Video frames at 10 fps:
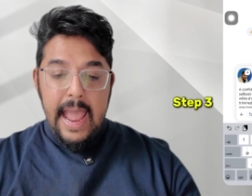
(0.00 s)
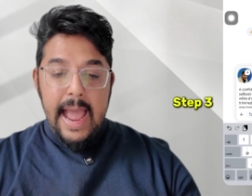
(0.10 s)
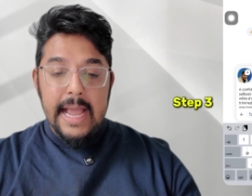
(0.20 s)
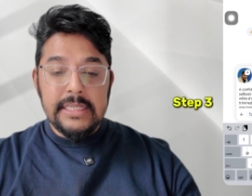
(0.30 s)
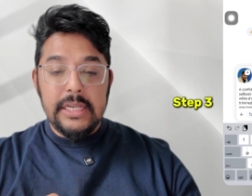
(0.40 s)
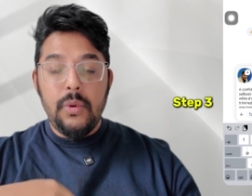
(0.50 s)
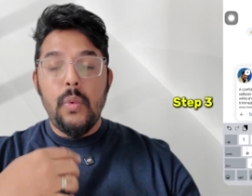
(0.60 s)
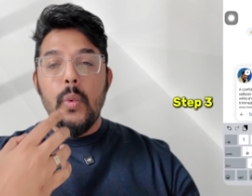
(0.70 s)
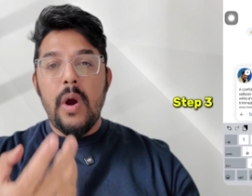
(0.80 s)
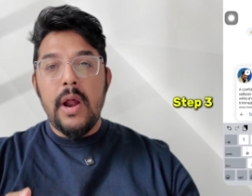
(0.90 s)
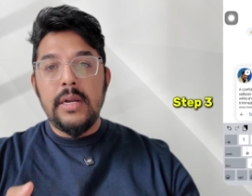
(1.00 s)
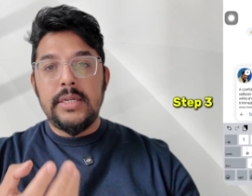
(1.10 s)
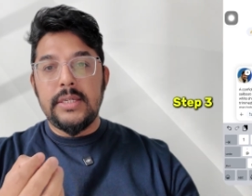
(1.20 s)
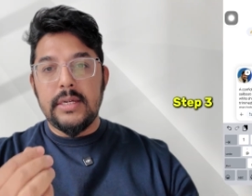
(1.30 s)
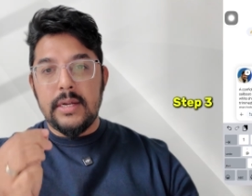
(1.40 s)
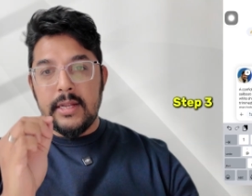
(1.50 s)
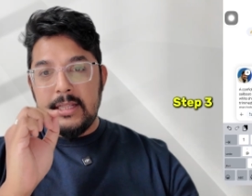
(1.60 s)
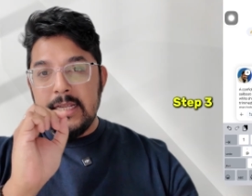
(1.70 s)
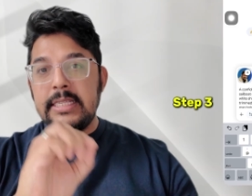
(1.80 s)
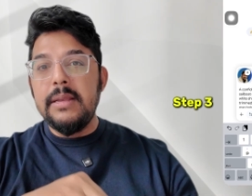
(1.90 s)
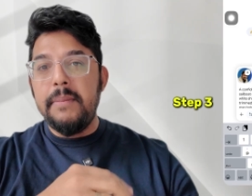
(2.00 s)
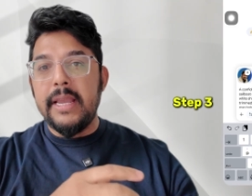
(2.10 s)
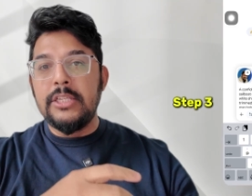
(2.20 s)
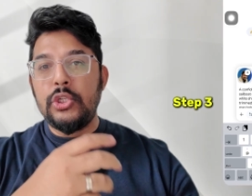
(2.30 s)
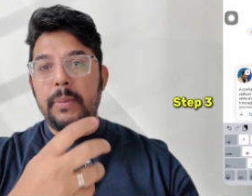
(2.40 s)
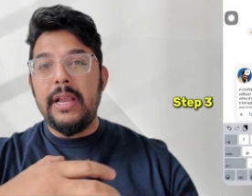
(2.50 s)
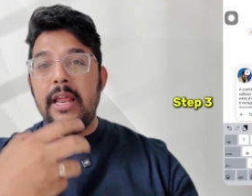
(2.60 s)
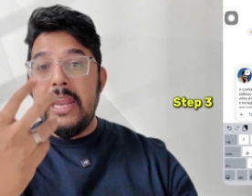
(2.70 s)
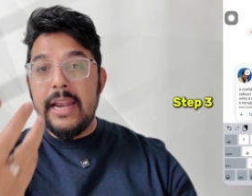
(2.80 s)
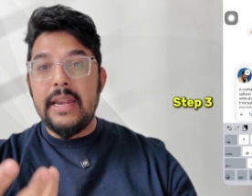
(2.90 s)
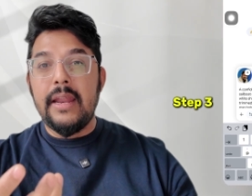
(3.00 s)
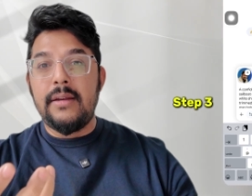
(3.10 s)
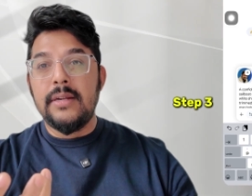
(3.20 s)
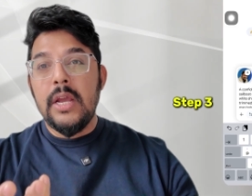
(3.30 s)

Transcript: as you want uh, this image to be created